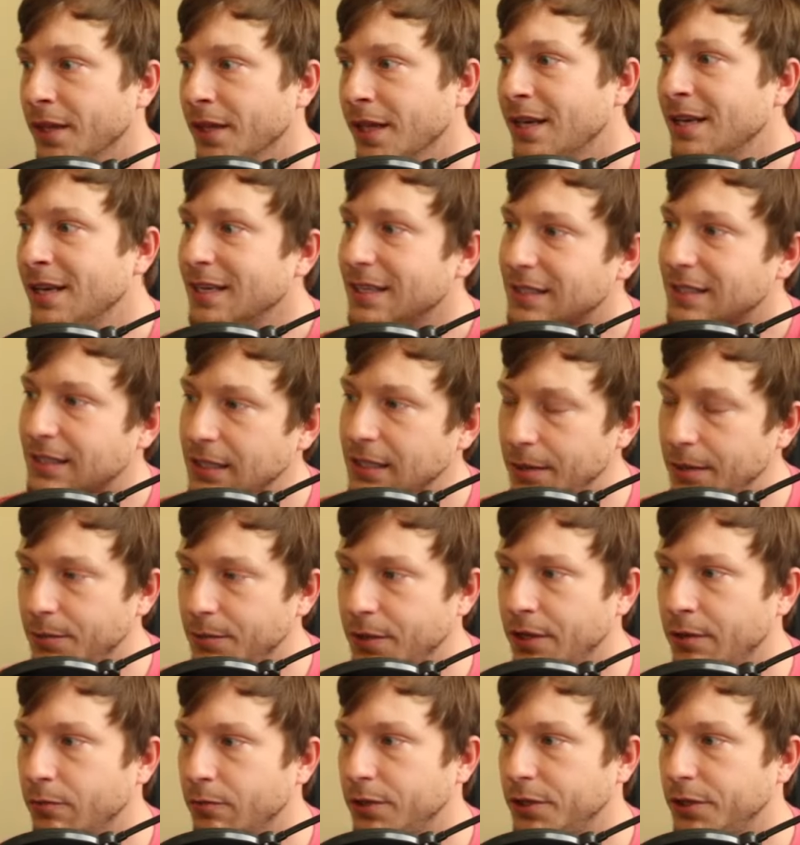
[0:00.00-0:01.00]
Same
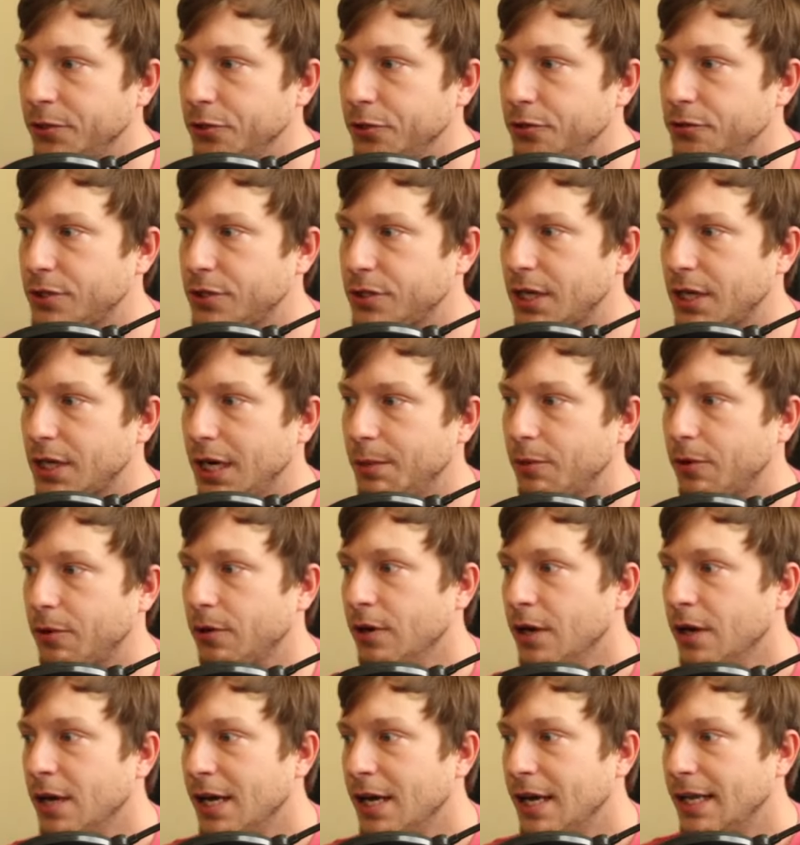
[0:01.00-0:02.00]
thing with New Cyber.
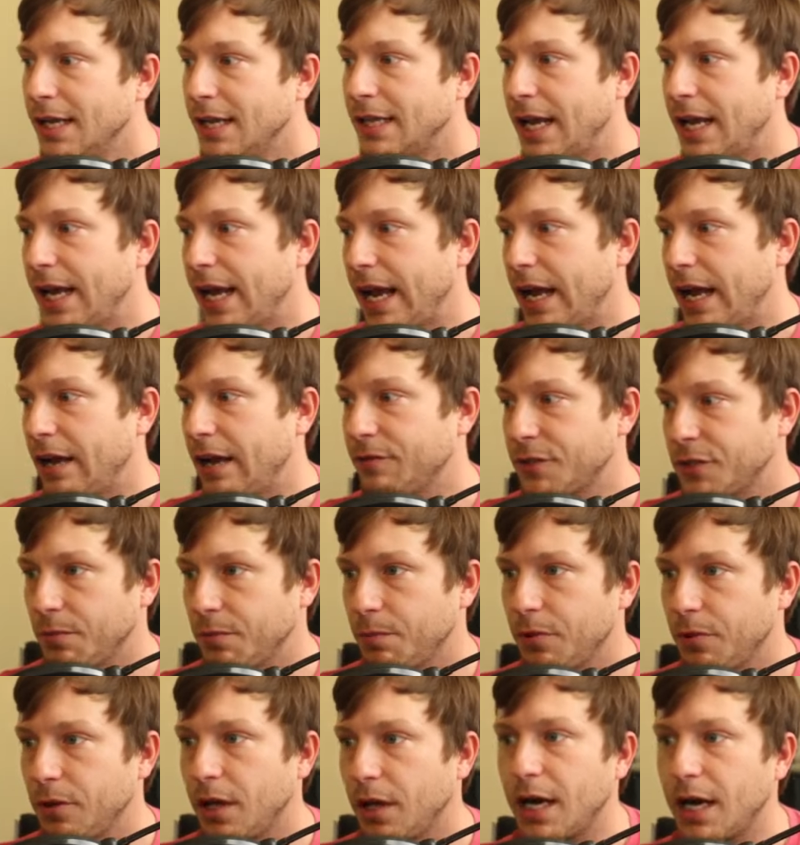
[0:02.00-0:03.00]
They have
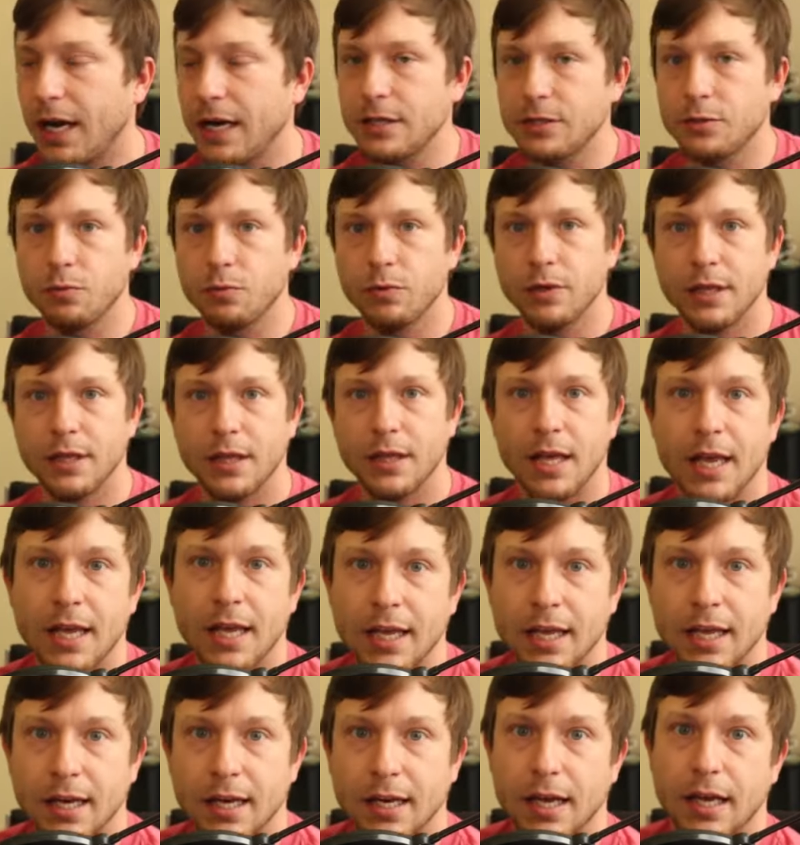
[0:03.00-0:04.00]
supplies
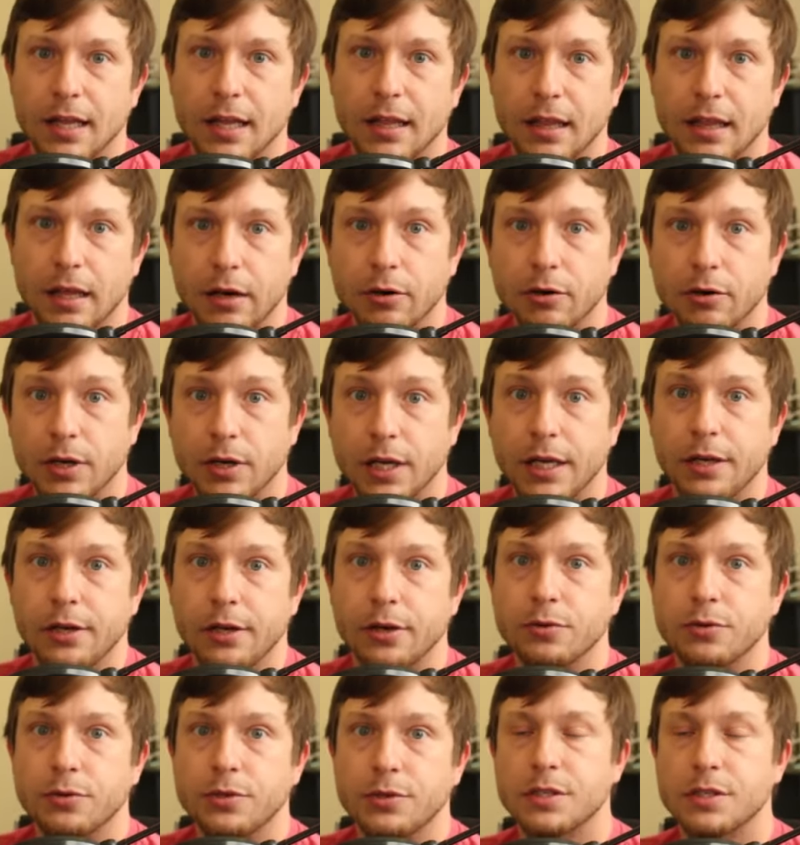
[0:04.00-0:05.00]
within their
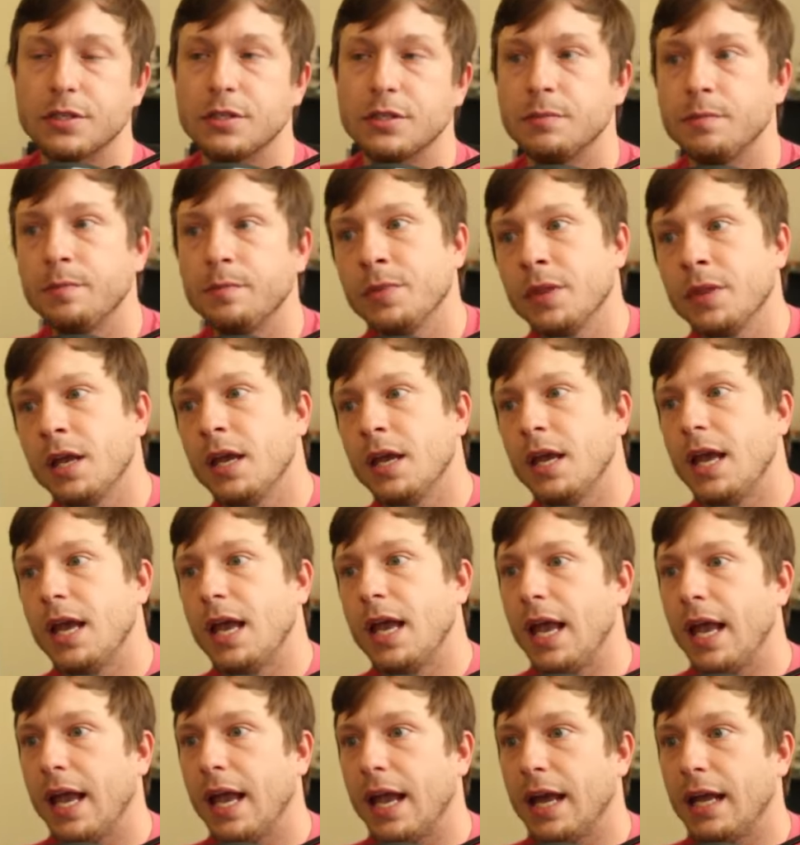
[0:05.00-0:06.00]
ecosystem,
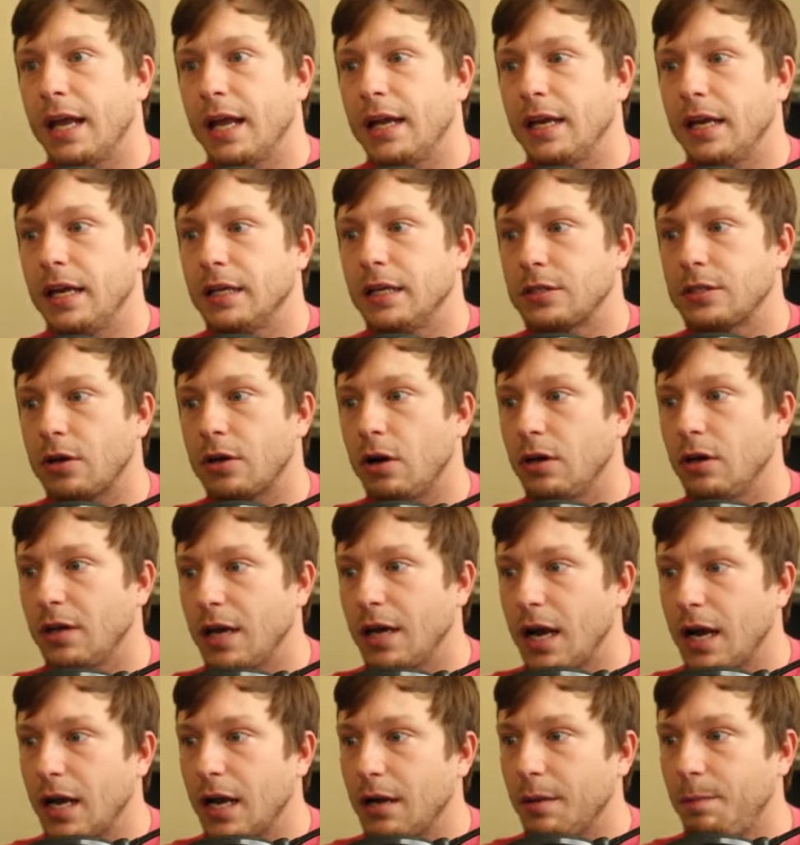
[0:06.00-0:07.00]
and it's
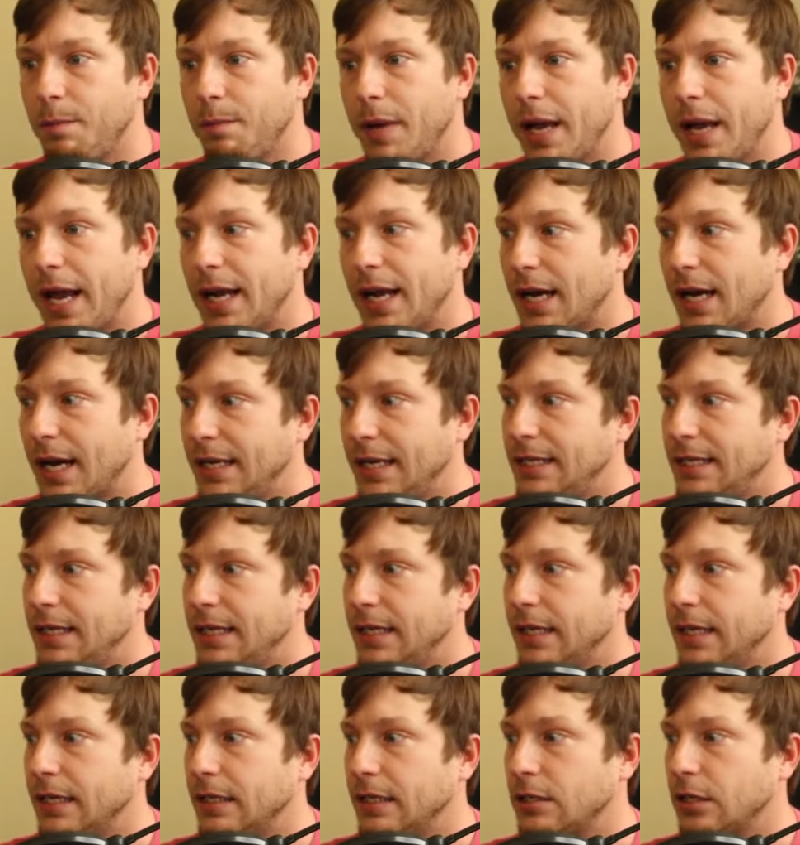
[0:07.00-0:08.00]
not a bad
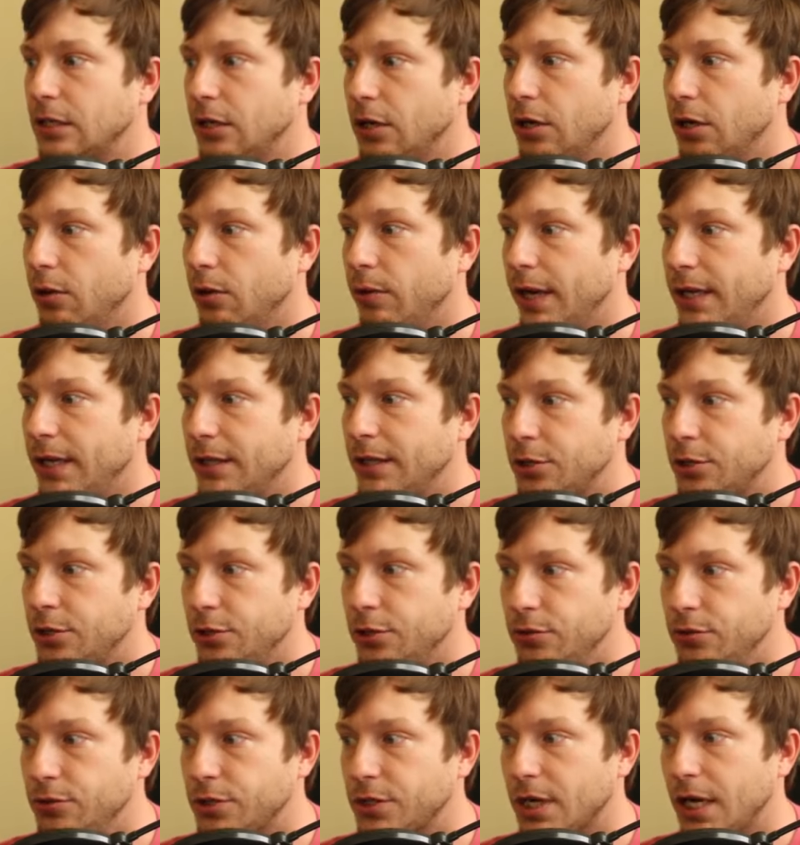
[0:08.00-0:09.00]
idea to go into
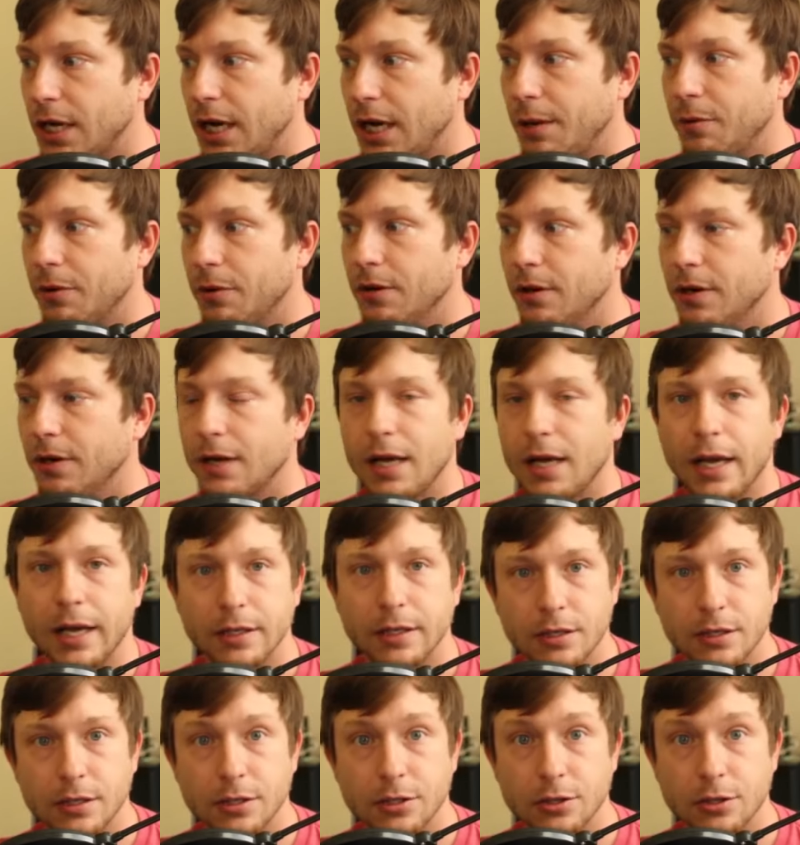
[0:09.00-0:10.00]
New Cyber and
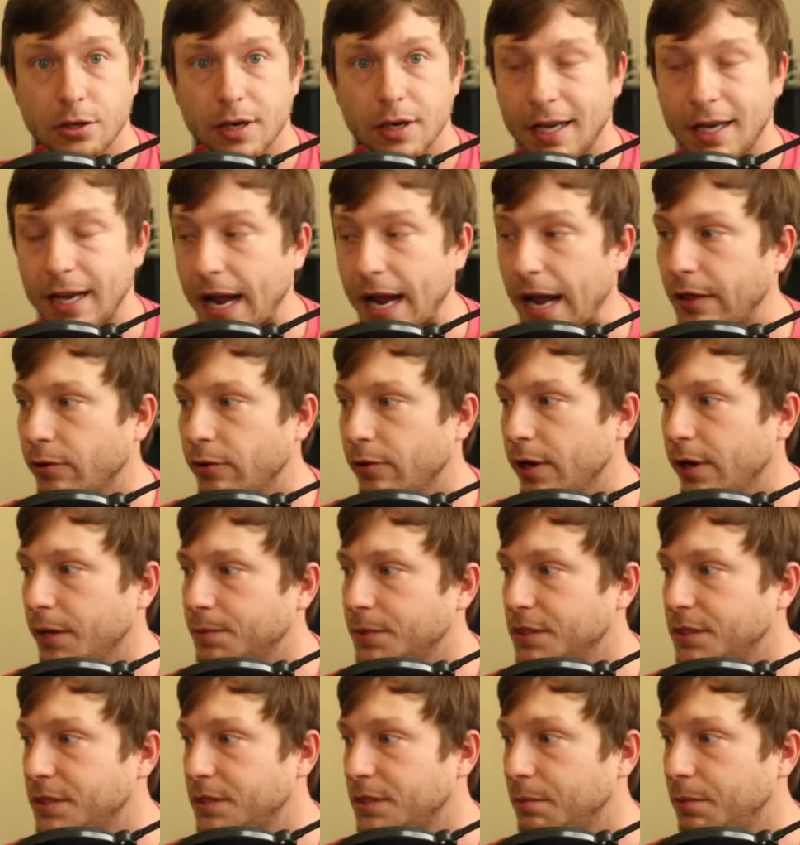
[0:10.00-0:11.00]
to start gathering up
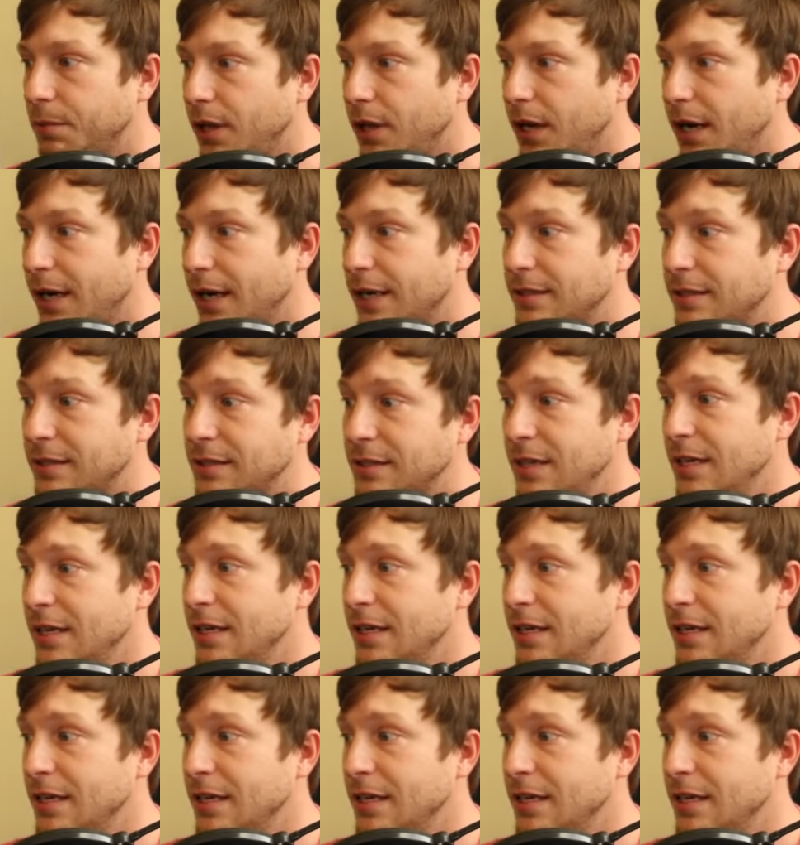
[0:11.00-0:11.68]
these supplies.